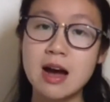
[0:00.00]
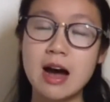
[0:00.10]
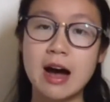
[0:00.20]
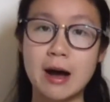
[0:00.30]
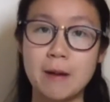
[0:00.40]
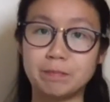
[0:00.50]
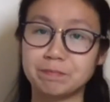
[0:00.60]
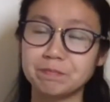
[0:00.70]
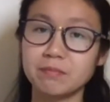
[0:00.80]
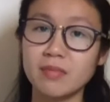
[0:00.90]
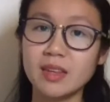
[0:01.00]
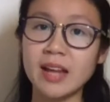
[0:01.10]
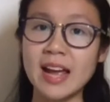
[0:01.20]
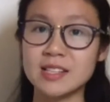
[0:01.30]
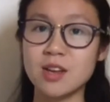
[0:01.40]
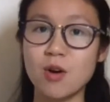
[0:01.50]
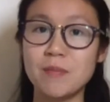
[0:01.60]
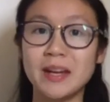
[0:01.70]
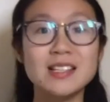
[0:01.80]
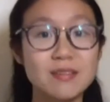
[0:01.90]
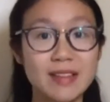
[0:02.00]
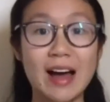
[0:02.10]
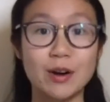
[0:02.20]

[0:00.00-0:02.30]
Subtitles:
And so because of that,